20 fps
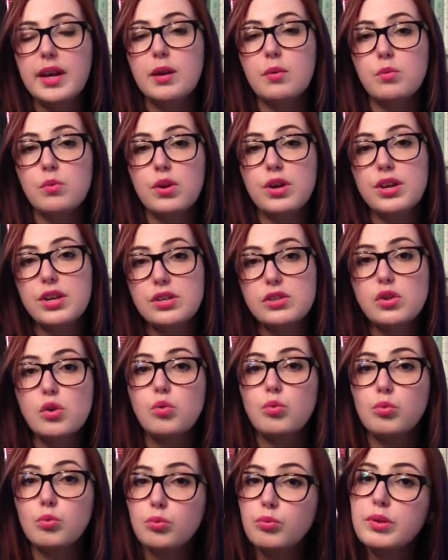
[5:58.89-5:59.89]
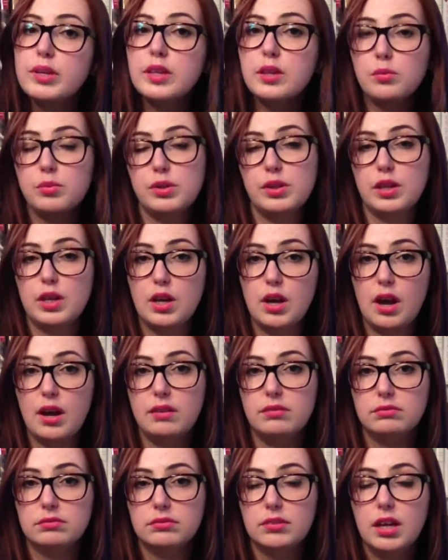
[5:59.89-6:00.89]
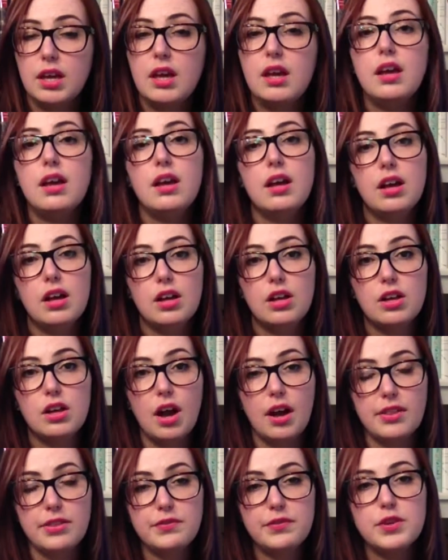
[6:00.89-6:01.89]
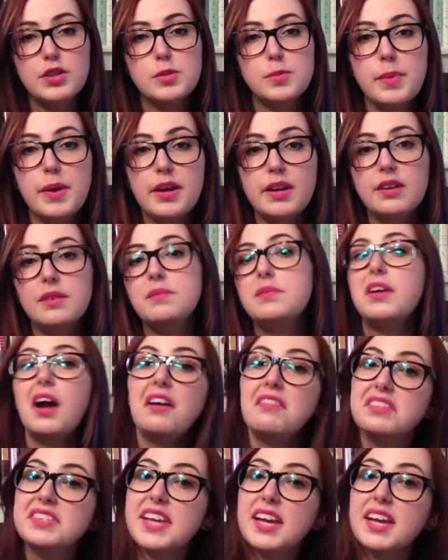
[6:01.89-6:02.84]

It was really, really good. Got the first book, got the